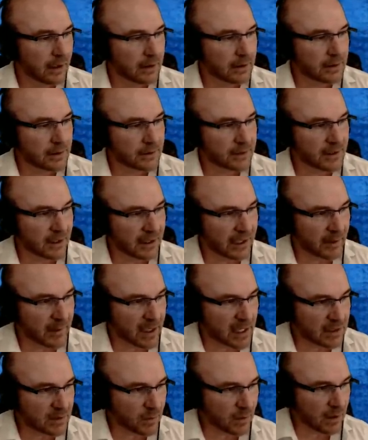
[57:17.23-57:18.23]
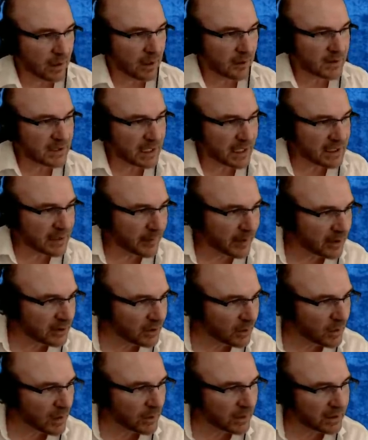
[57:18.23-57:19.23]
Salim asks, uh, besides a miracle,
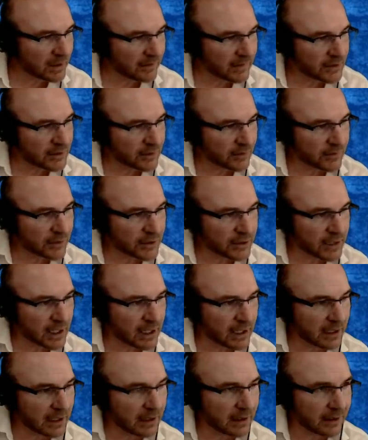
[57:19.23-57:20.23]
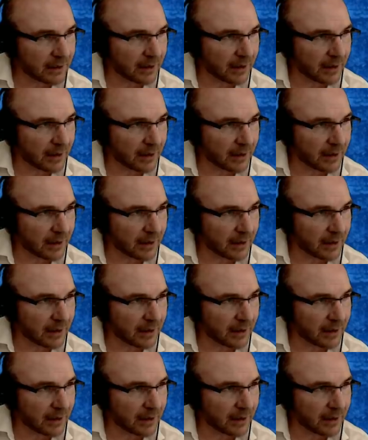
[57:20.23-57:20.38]
what would convince you of Christianity?